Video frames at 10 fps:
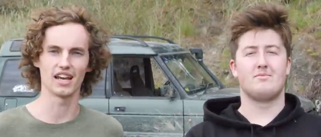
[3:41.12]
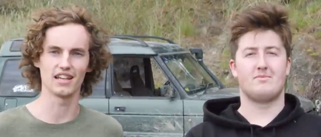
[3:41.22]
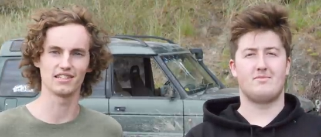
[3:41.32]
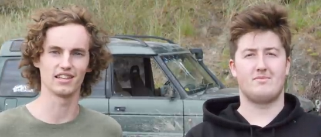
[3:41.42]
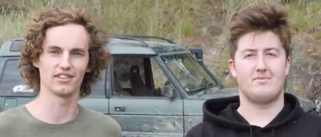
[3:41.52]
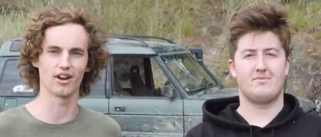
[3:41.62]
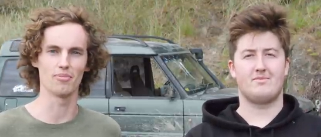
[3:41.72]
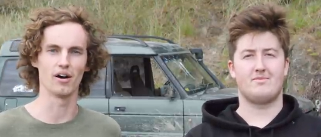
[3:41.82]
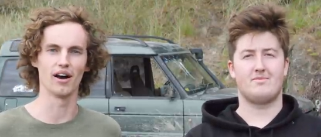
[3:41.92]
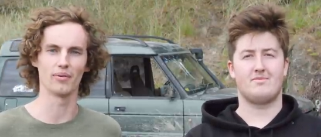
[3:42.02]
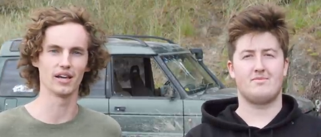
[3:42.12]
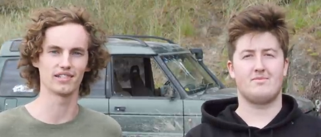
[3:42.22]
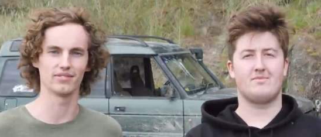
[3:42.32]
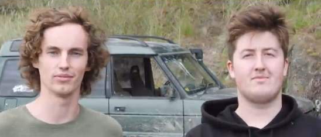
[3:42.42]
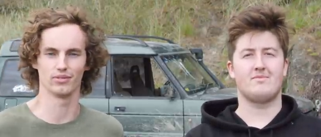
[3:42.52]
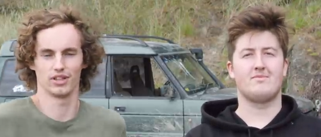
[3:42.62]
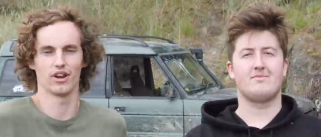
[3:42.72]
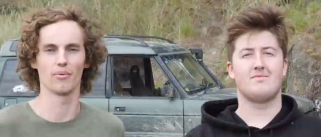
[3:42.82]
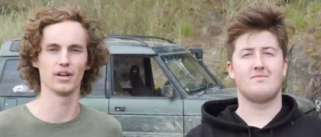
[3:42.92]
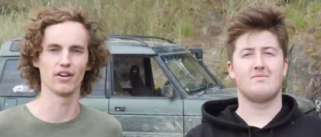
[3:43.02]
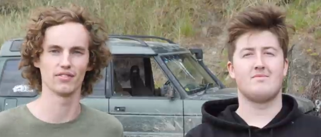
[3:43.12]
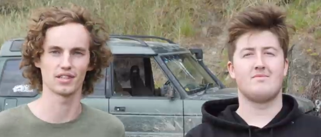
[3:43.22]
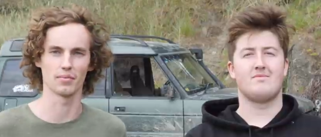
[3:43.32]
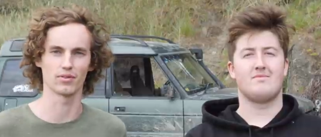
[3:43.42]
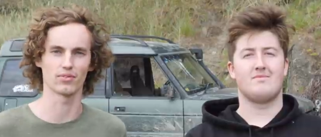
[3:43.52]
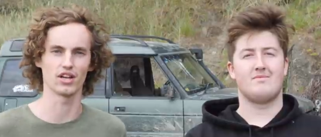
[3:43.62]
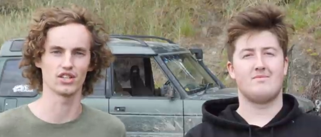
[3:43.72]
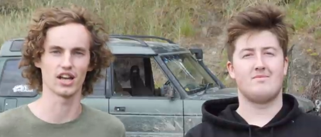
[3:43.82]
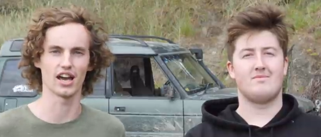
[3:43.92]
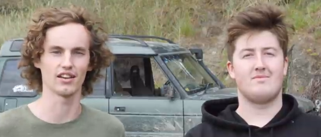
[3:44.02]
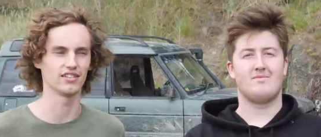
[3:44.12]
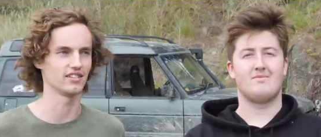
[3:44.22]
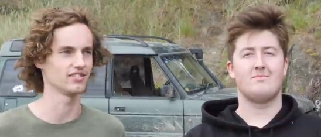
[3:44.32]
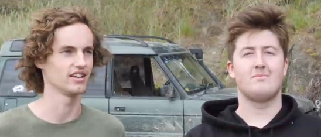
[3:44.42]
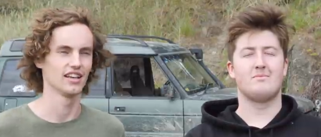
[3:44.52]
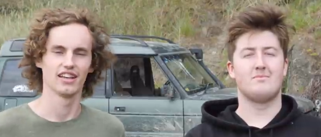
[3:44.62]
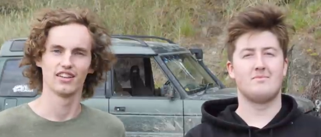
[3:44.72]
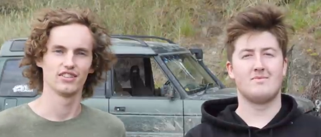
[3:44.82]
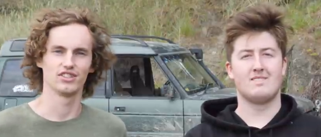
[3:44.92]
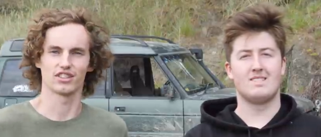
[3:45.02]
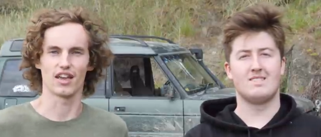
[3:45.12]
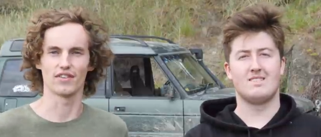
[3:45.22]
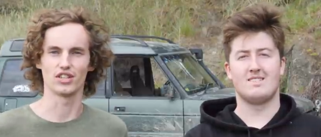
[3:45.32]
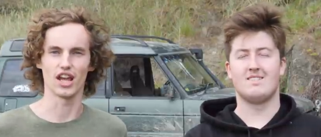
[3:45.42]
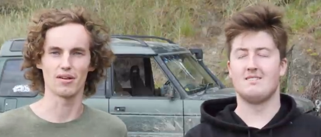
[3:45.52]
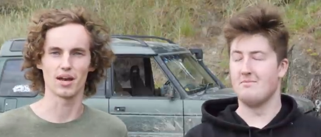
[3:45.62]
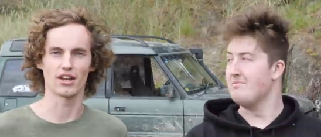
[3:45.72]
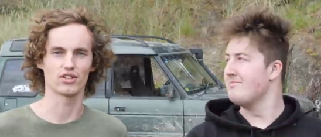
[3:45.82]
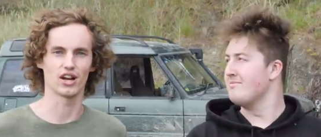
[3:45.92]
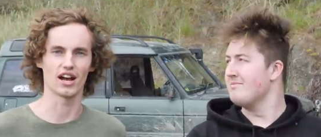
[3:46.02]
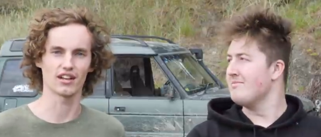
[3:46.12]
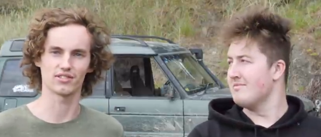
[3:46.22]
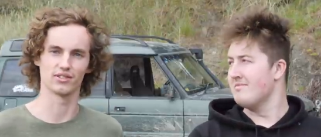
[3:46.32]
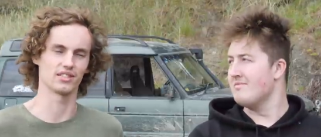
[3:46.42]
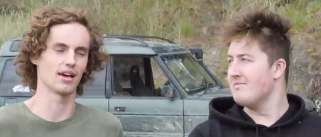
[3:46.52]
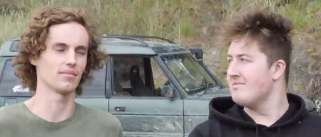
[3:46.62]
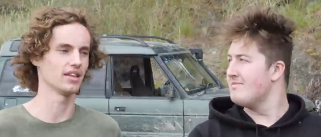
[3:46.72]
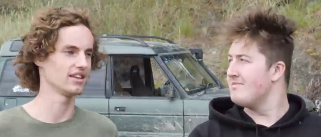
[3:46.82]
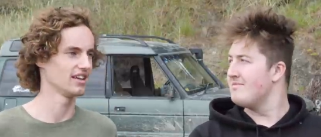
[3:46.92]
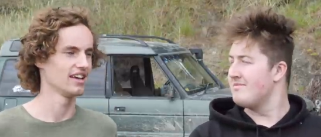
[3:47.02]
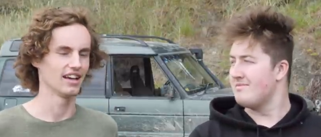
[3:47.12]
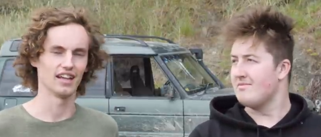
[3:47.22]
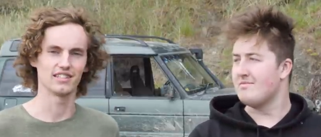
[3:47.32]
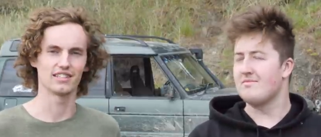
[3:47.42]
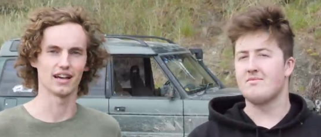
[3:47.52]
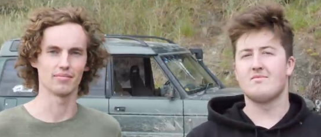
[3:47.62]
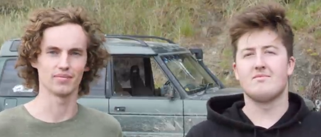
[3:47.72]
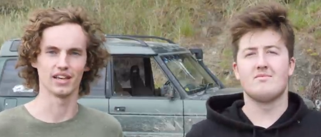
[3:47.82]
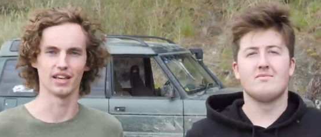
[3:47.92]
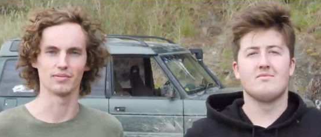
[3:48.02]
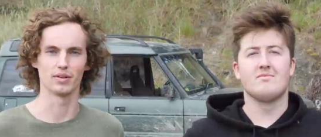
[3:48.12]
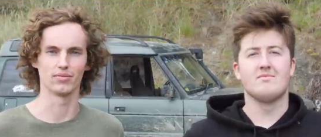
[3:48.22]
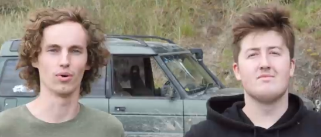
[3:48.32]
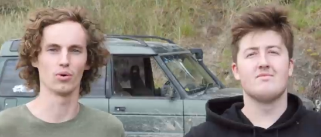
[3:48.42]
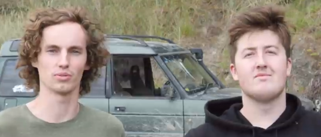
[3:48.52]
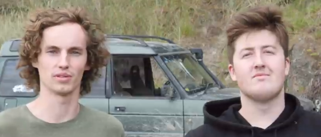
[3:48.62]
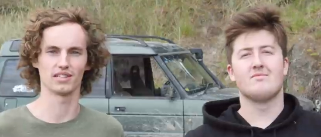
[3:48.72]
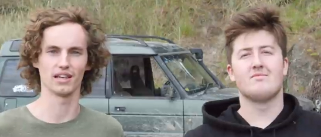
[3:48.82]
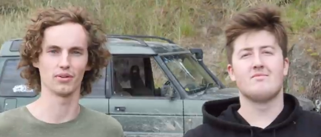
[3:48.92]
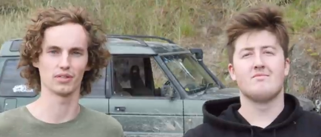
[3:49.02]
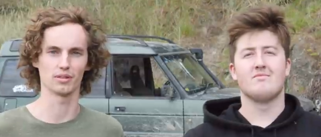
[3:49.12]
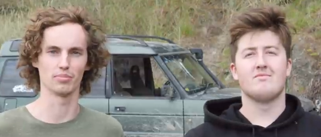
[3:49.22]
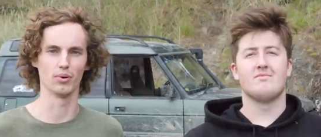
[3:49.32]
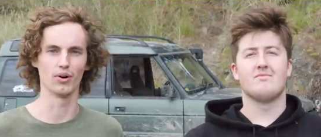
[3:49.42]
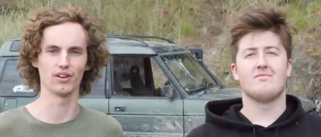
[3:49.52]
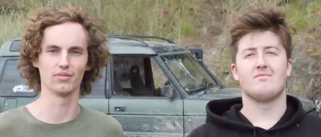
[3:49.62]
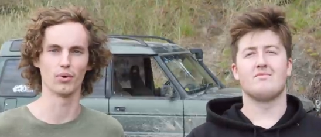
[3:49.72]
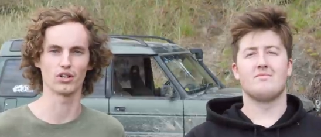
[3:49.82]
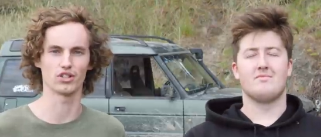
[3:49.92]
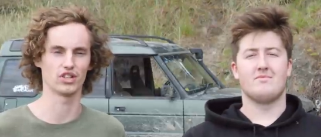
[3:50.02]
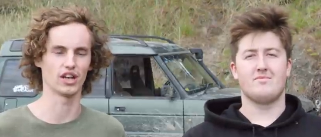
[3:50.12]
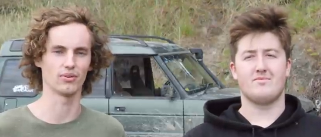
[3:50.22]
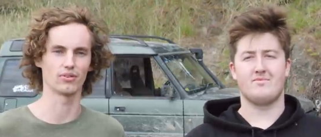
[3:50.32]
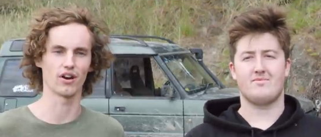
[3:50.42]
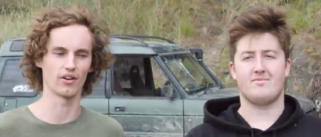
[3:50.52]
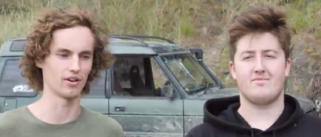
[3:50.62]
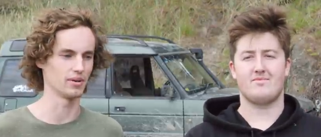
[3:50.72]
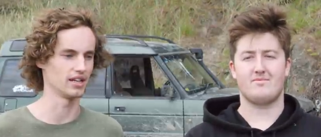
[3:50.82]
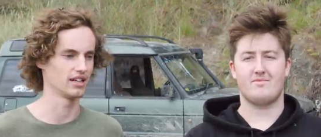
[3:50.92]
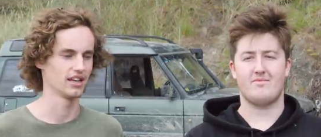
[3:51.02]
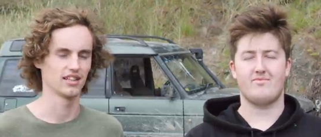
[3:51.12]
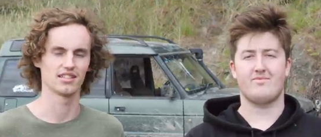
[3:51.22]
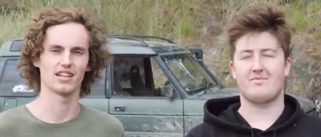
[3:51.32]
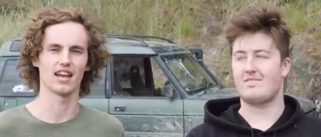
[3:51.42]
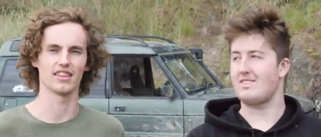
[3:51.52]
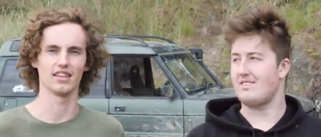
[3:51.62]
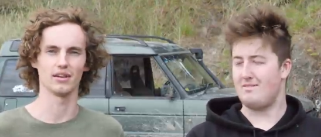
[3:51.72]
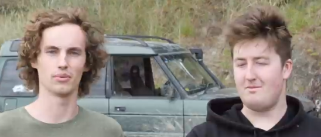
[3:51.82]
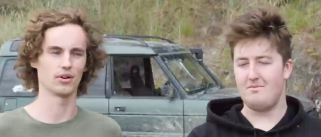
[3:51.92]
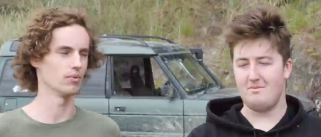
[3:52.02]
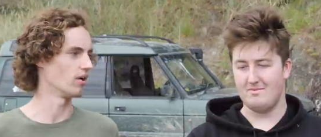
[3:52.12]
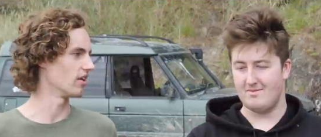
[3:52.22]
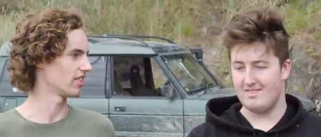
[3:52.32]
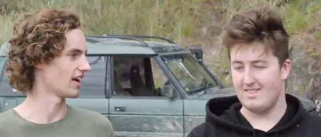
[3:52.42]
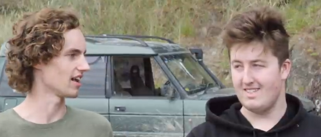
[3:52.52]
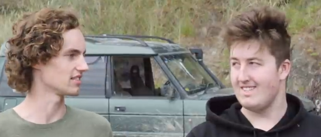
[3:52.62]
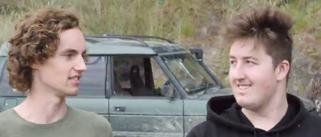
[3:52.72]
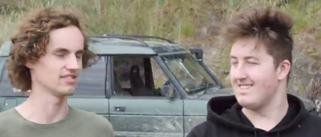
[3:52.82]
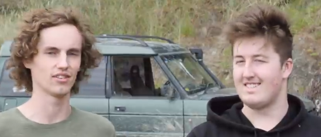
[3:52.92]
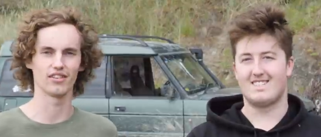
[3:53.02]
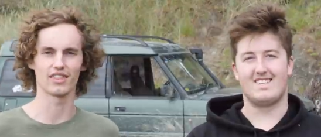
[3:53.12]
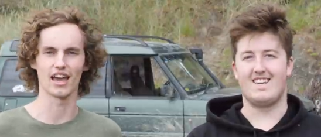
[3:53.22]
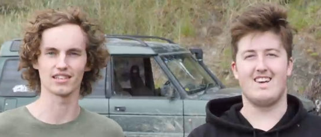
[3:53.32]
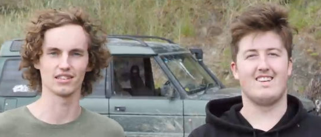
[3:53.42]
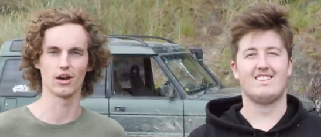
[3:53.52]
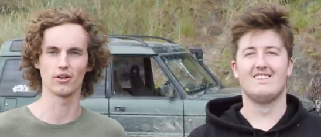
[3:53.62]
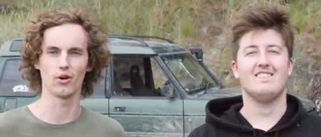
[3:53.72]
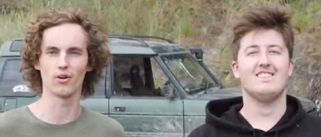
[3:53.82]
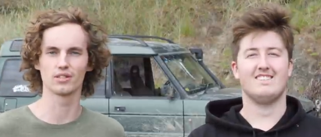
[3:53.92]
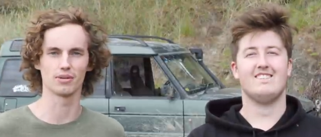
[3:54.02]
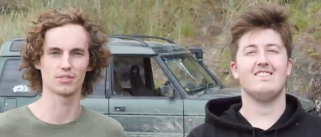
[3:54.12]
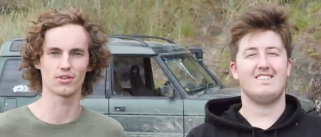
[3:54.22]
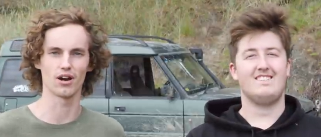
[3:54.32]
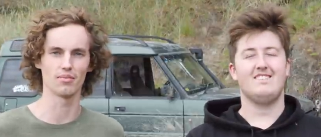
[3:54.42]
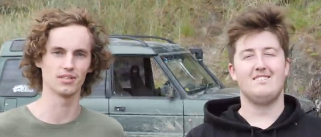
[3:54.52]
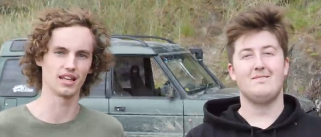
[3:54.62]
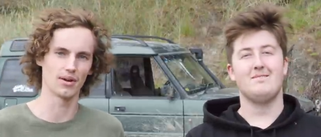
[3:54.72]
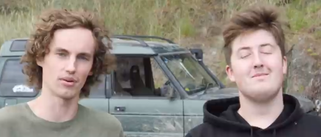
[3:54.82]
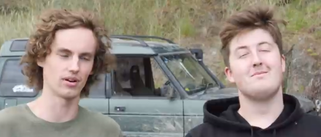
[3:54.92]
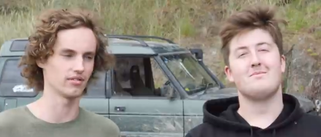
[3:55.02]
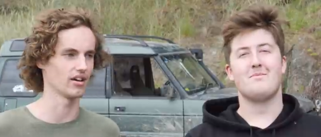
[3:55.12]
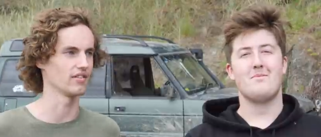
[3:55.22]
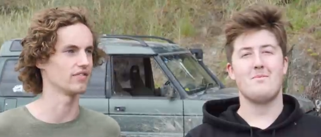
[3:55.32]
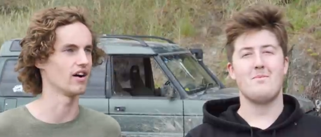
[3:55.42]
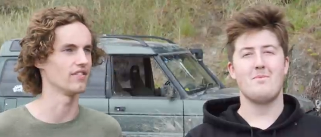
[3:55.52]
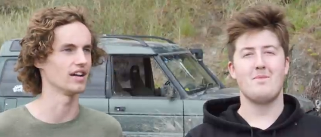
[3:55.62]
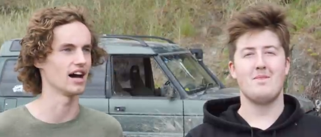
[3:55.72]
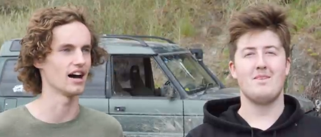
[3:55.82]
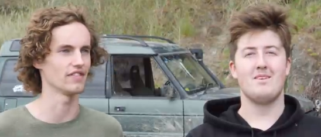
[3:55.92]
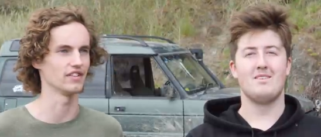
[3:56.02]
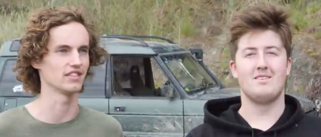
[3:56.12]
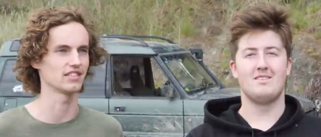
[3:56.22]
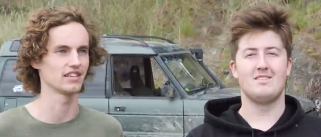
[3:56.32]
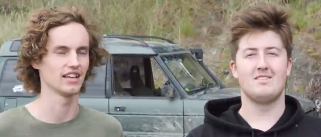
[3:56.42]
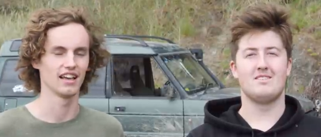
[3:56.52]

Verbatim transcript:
Speaker 1: days that go by where you know we don't have someone reach out and just have a chat about trucks or something. It's um yeah, it's been awesome to see all the support and watch the channel grow. I mean, start of the year we're at what thousand thousand yeah. odd, odd subscribers, and now we're at like five and a half. It's